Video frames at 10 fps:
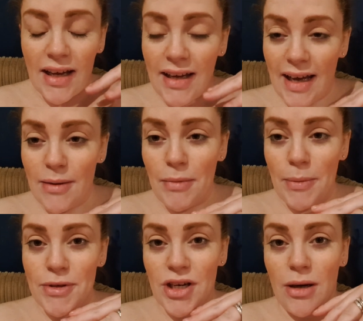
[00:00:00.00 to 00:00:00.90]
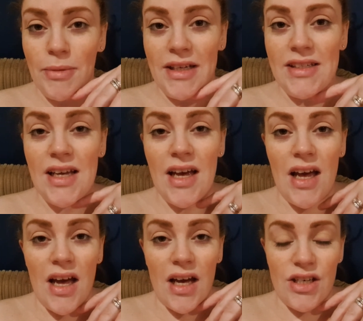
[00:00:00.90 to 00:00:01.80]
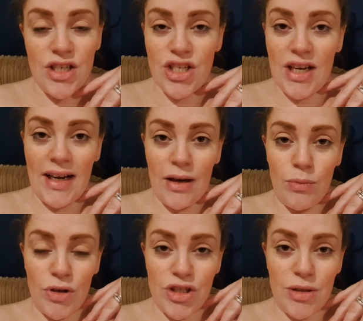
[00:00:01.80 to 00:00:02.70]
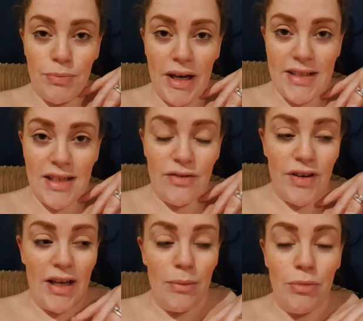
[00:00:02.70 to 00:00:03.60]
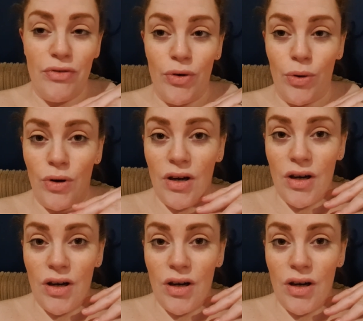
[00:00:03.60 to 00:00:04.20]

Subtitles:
get in my pajamas and just chill out and watch some bad TV before